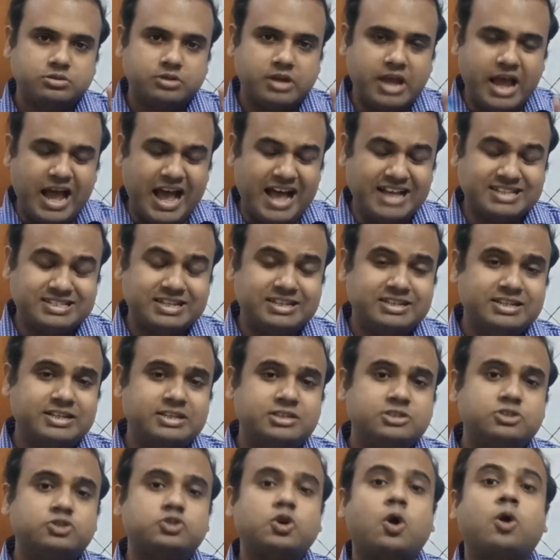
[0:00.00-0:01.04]

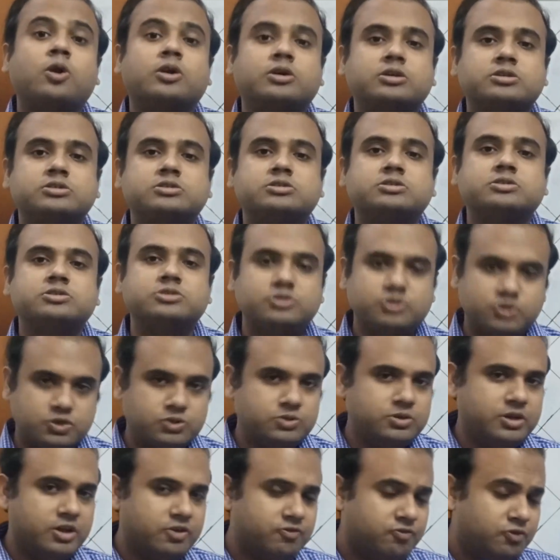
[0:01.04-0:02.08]
Ascendant Taurus.
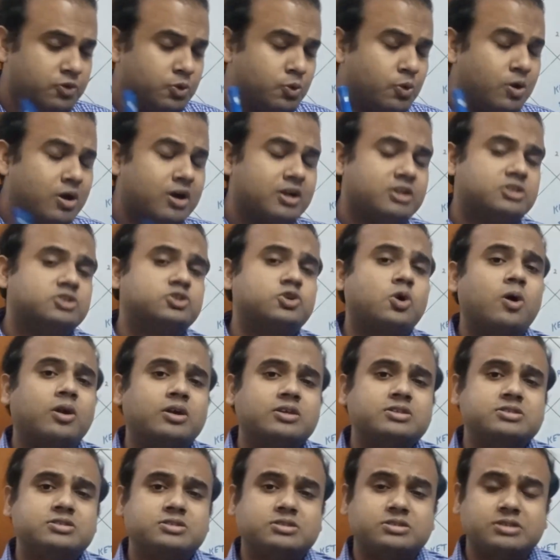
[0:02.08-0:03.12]
If you are
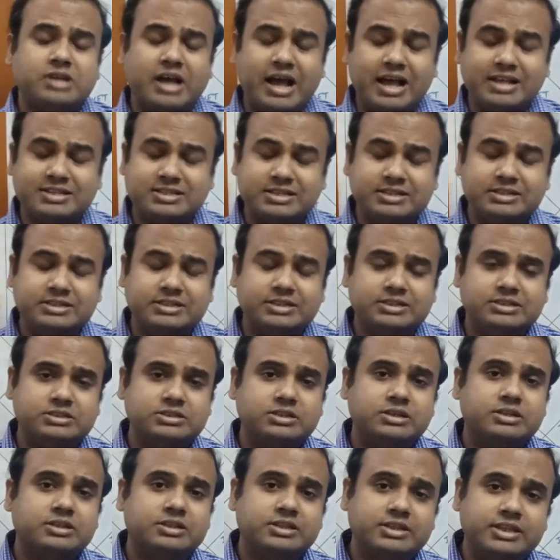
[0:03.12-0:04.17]
Taurus Ascendant,
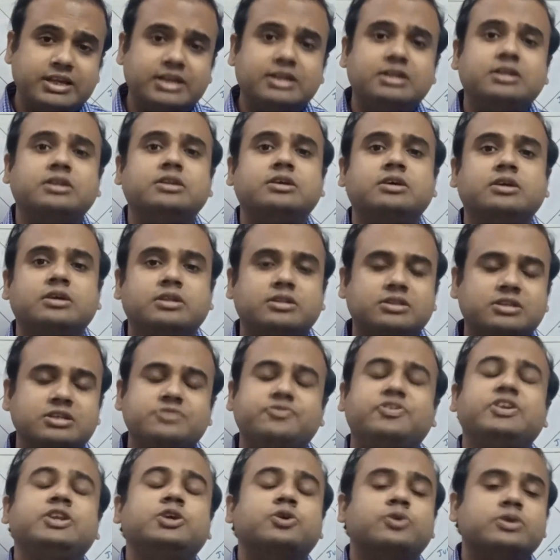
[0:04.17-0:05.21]
then this
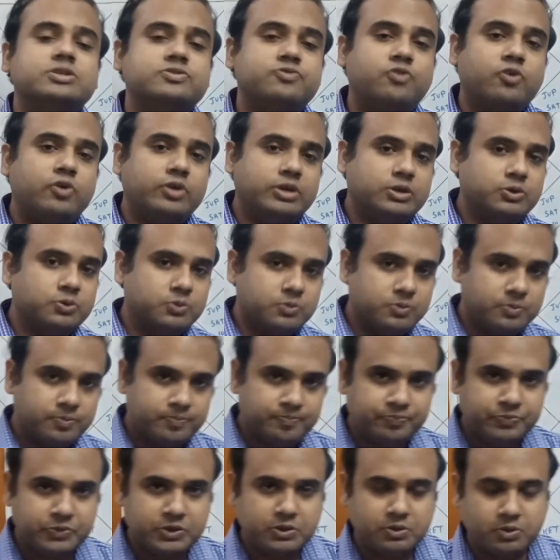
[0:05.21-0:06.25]
video is for you.
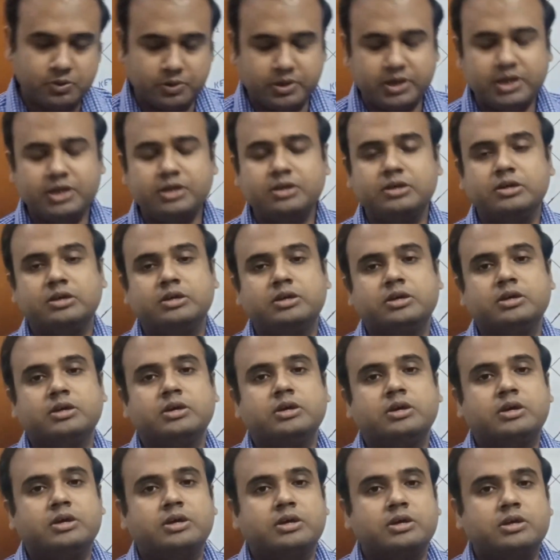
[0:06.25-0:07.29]
Okay.
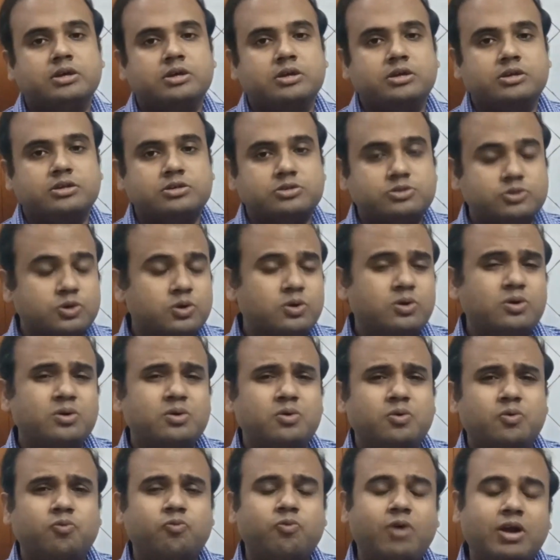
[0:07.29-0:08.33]
So
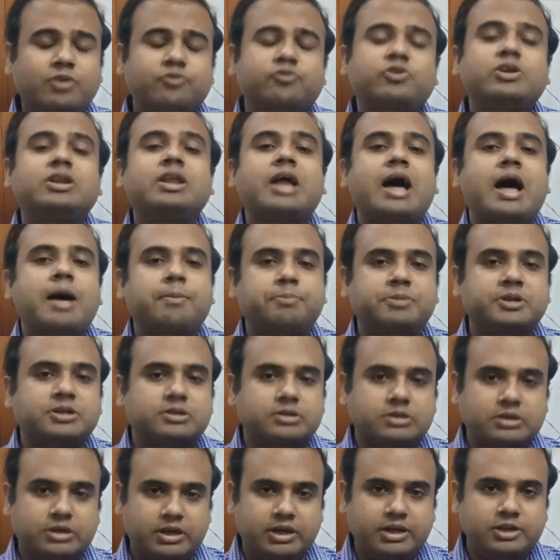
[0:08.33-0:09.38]
what will
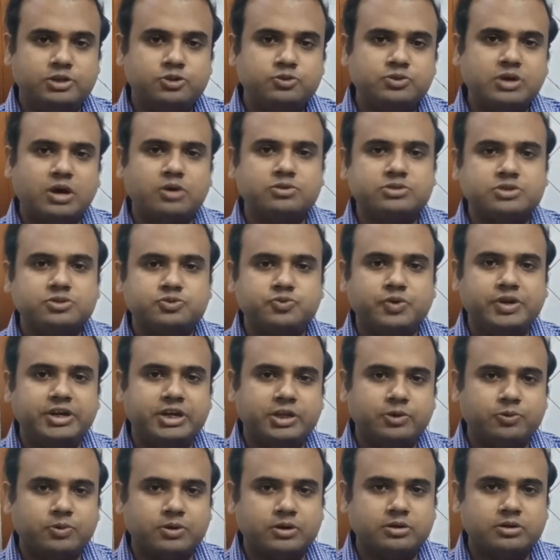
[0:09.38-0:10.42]
happen in
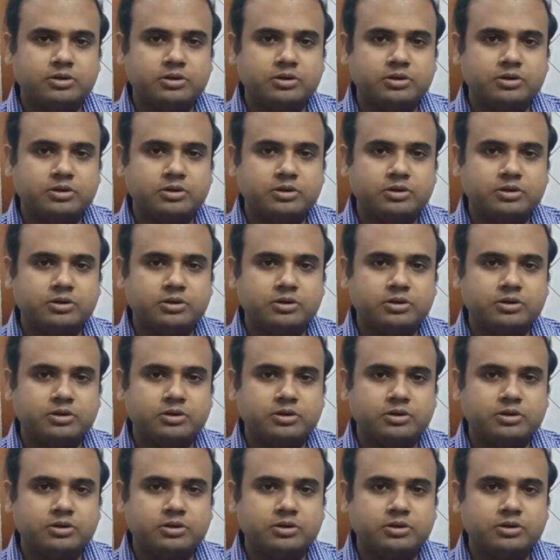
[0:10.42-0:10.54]
2021?